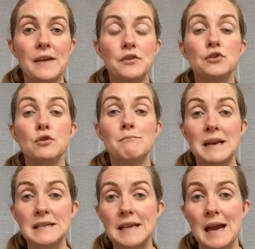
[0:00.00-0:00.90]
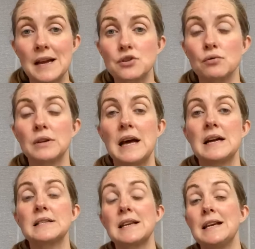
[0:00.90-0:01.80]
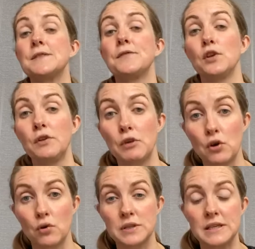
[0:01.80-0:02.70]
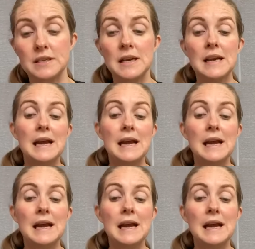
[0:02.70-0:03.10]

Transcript: if you do miss the actual class, it's fully recorded.